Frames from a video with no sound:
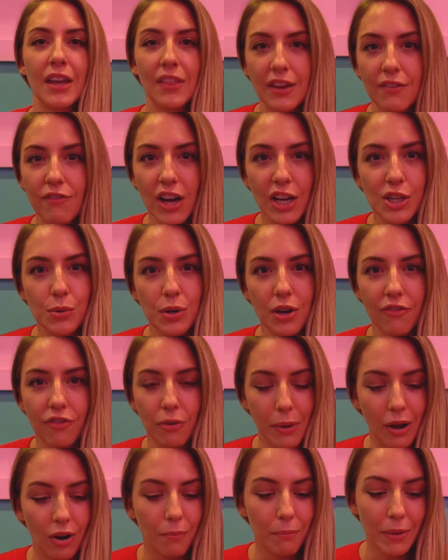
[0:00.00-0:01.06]
Now the advice we
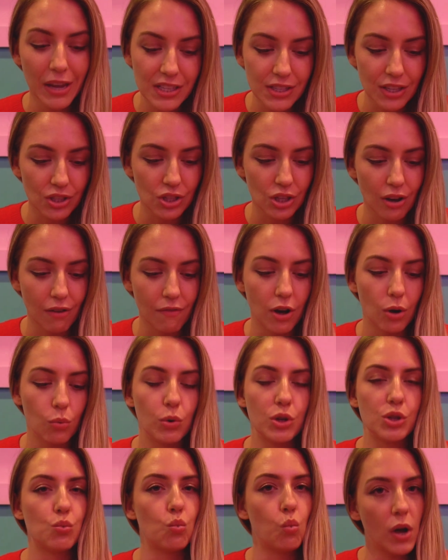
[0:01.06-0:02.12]
got from our amazing
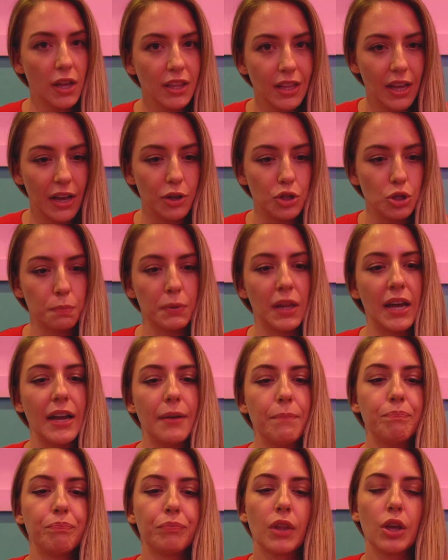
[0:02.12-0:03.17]
server was 1 large
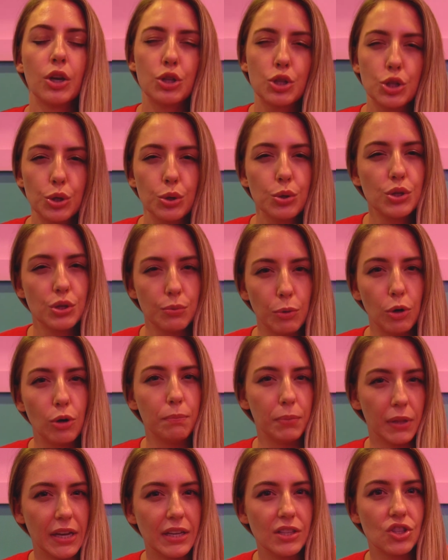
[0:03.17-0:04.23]
plate, 2
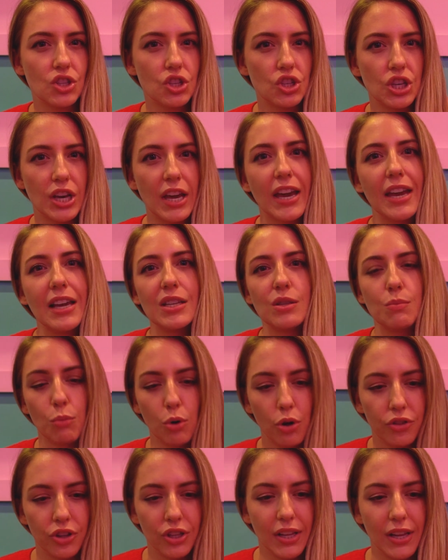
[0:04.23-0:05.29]
small plates to share is
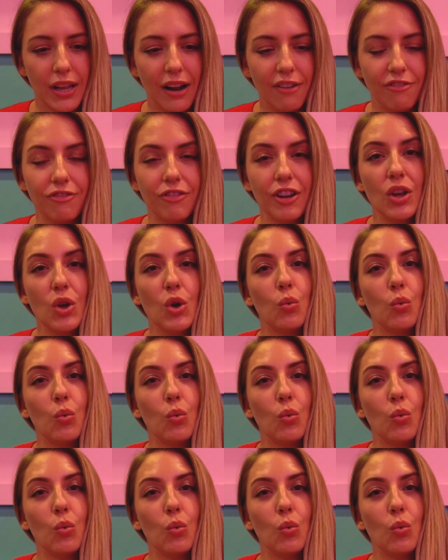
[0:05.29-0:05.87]
more than enough.